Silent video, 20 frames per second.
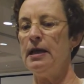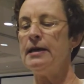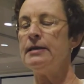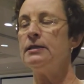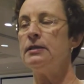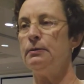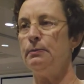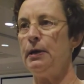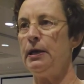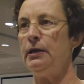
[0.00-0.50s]

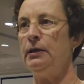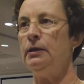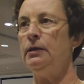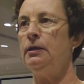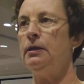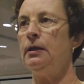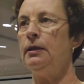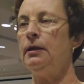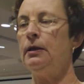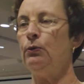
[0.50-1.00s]

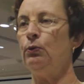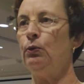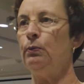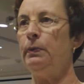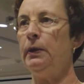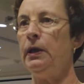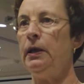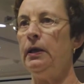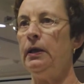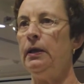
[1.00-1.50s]
estimated that there would
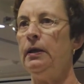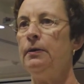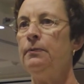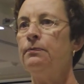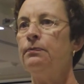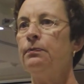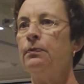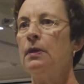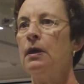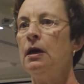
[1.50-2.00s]
be
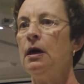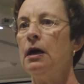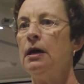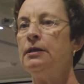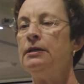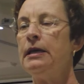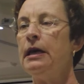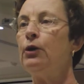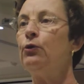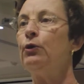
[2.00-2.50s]

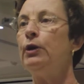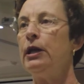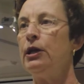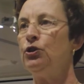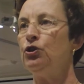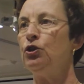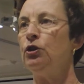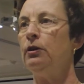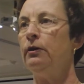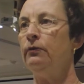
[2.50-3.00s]
a
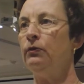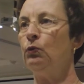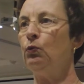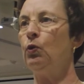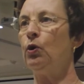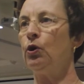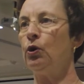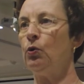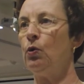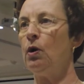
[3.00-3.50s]
degradation
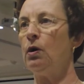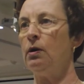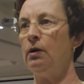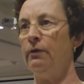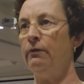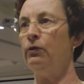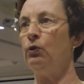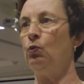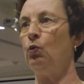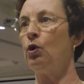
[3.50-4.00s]

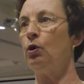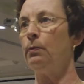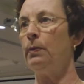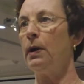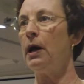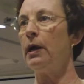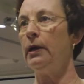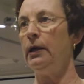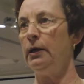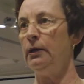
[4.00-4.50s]
of the water
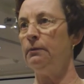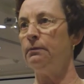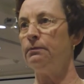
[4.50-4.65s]
body.